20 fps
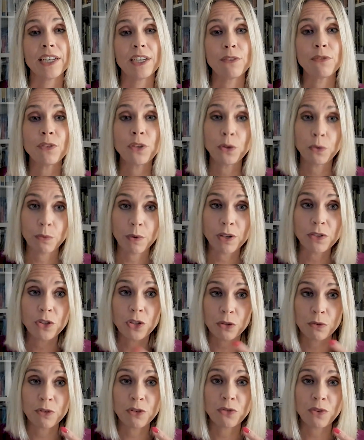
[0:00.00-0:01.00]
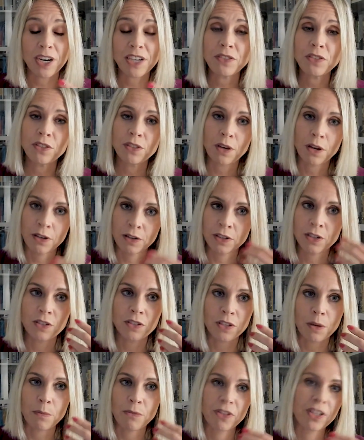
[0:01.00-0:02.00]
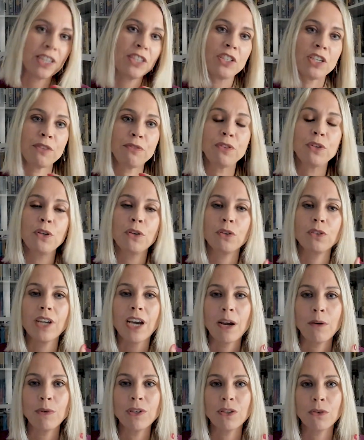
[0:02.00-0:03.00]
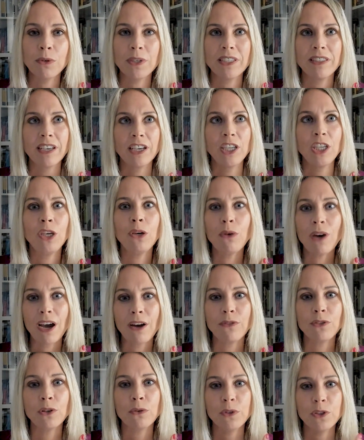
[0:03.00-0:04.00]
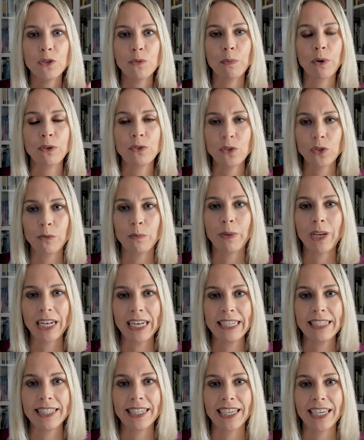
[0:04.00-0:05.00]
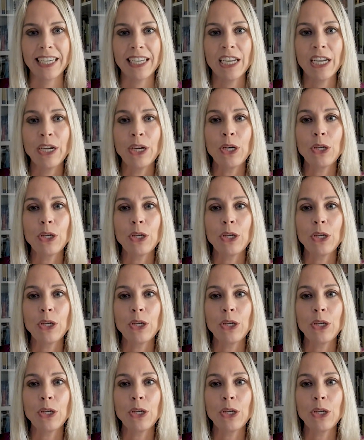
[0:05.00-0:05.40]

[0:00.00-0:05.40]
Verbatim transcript: and if you want to address something difficult, I would always say you have the responsibility